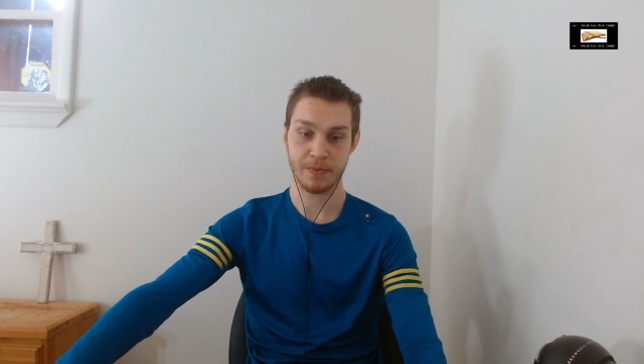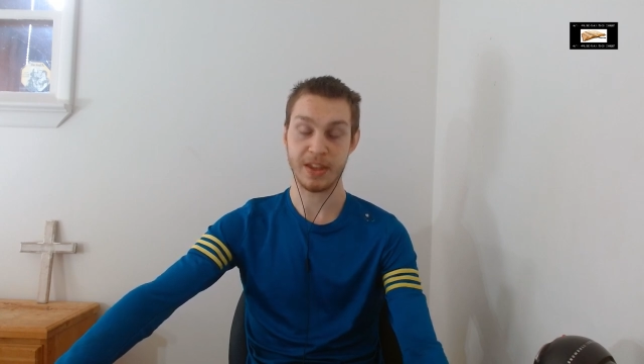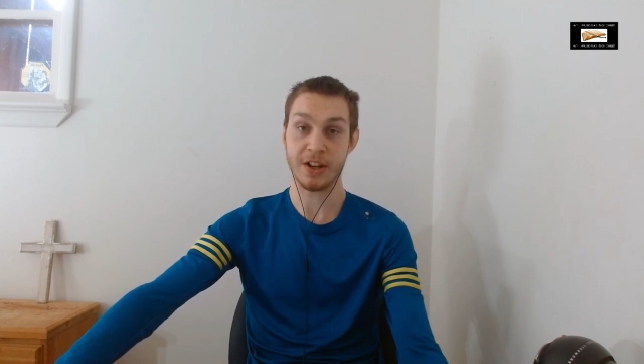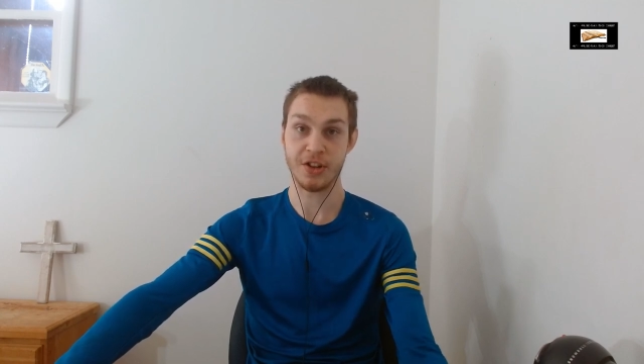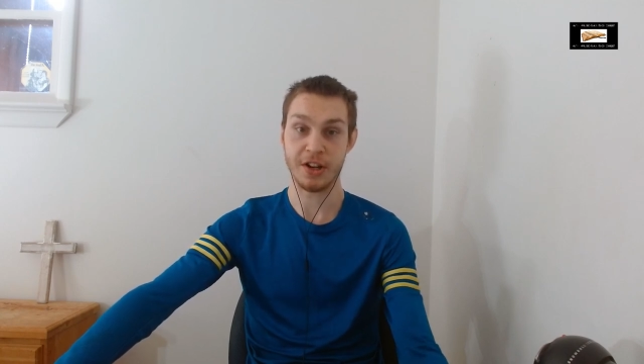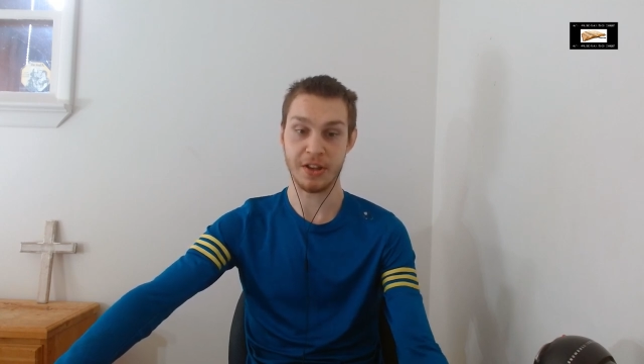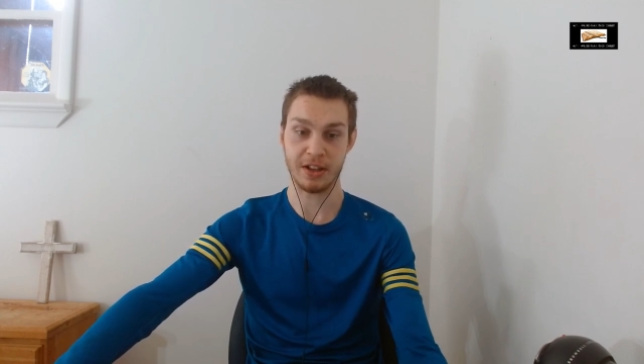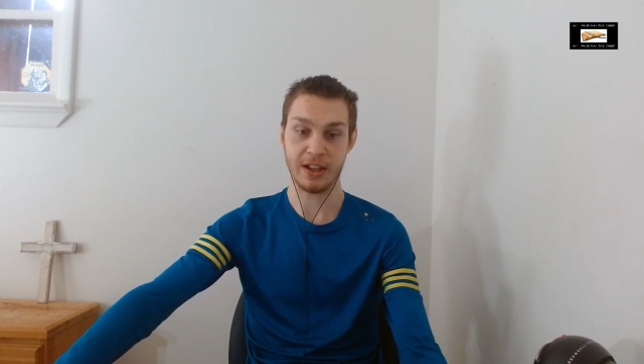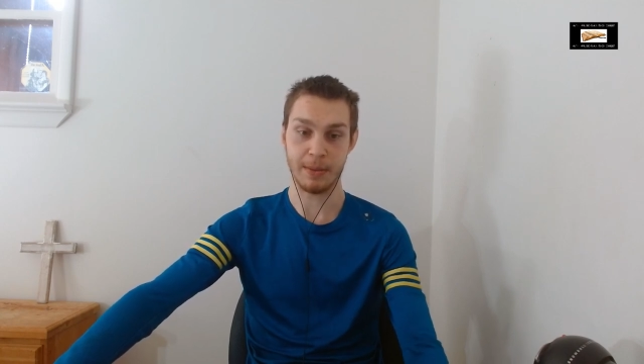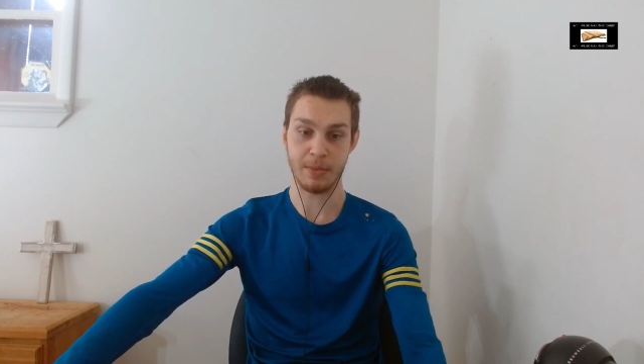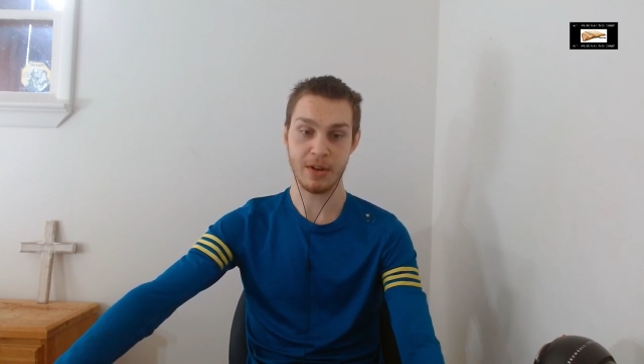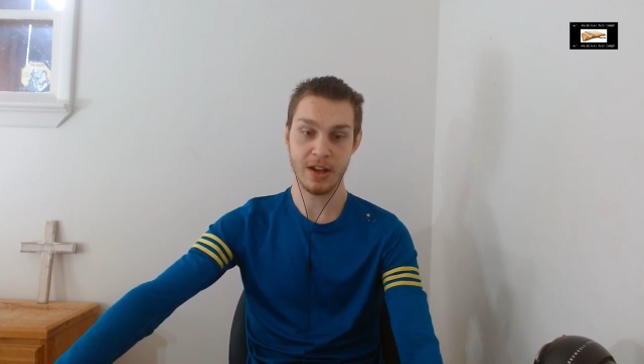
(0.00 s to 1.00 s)
Then show you the
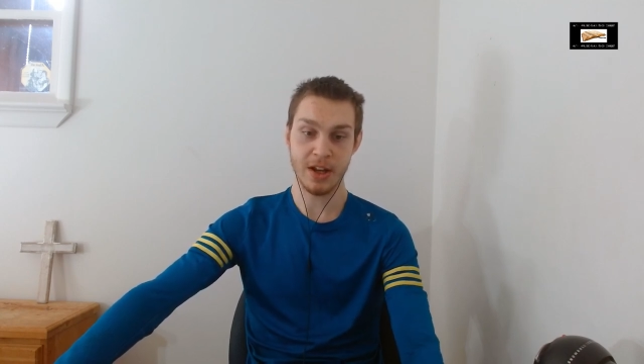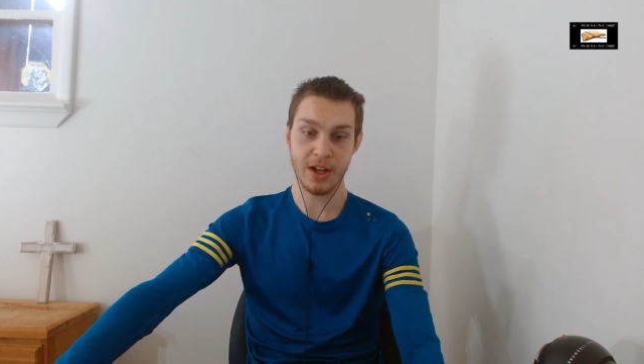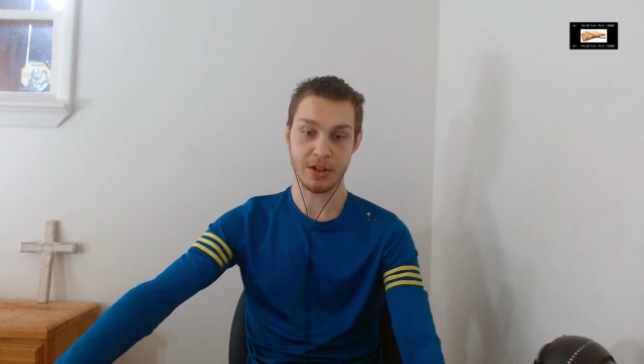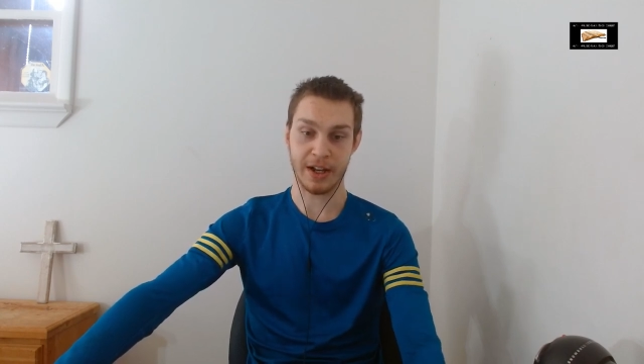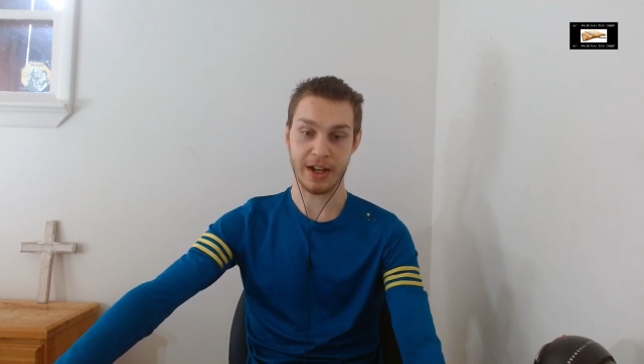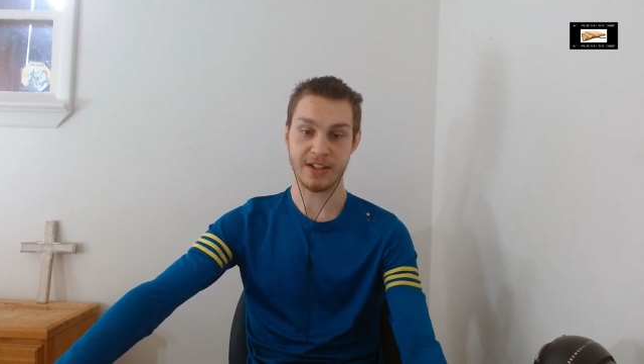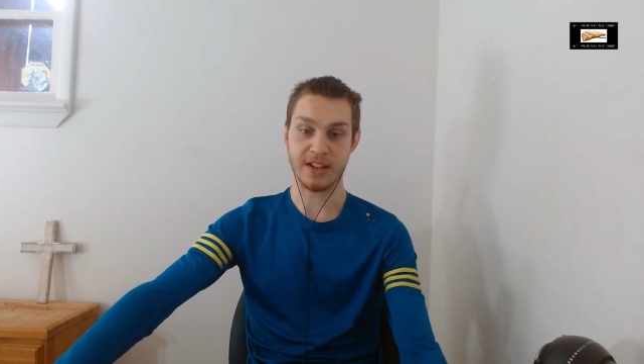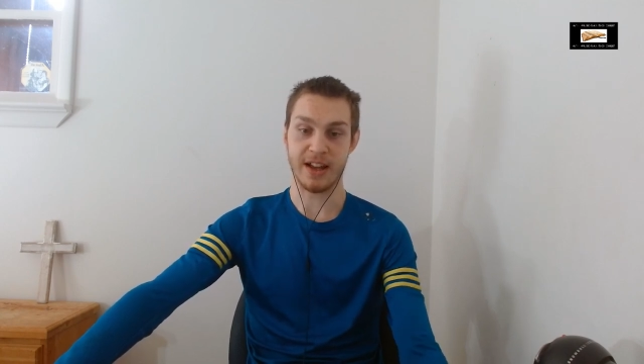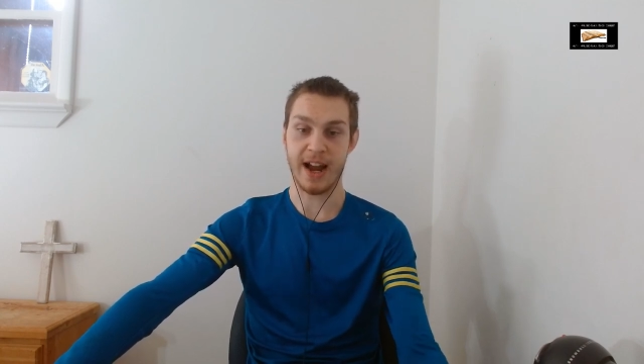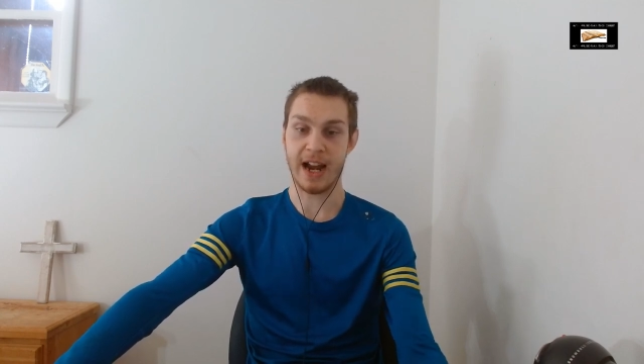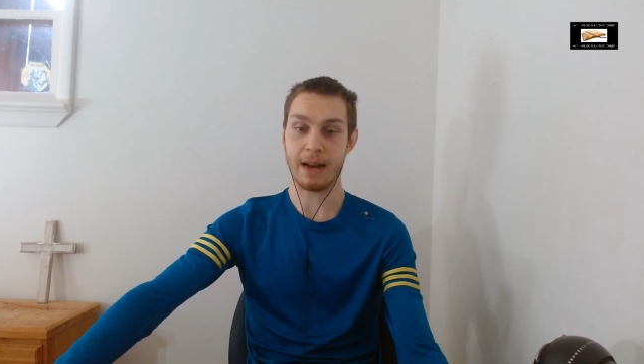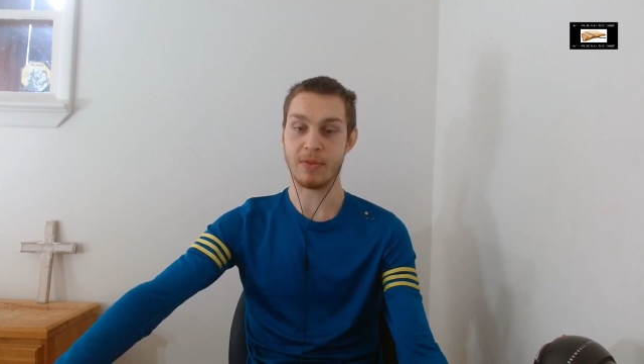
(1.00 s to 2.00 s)
clip. So, like I said,
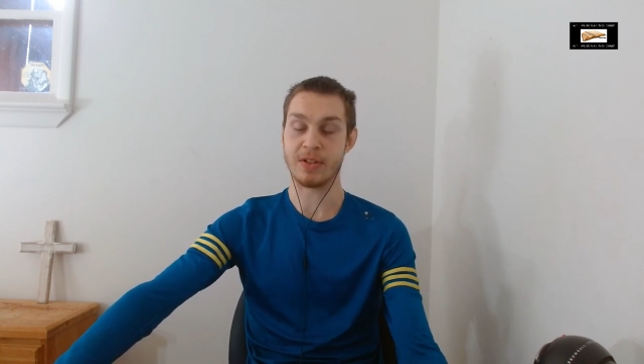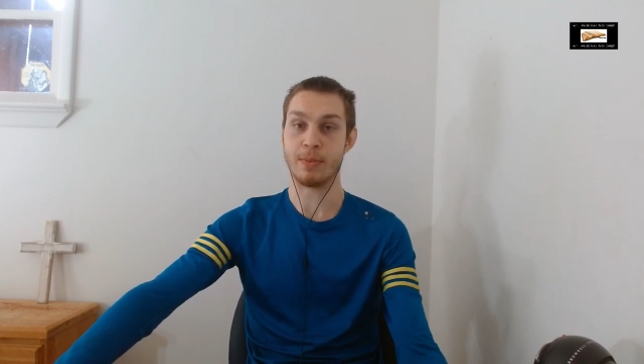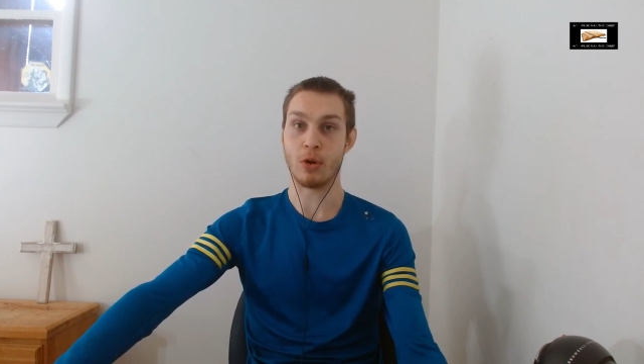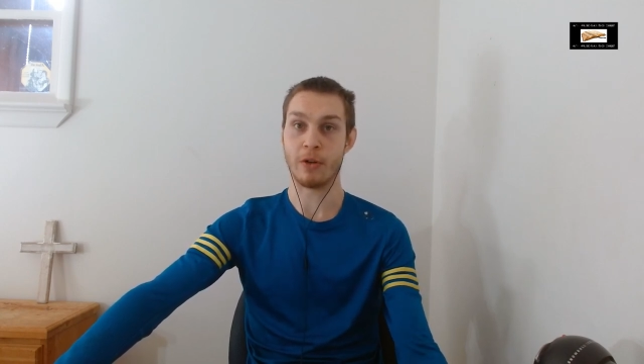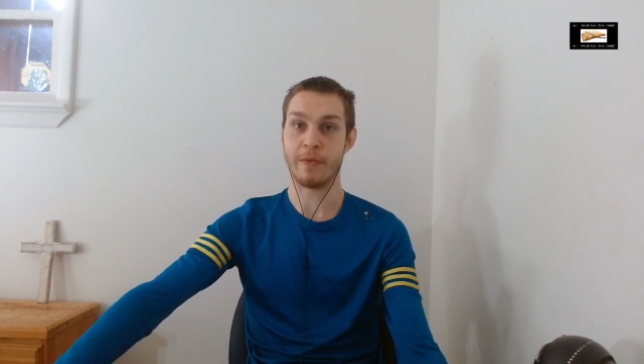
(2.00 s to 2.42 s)
Adam was born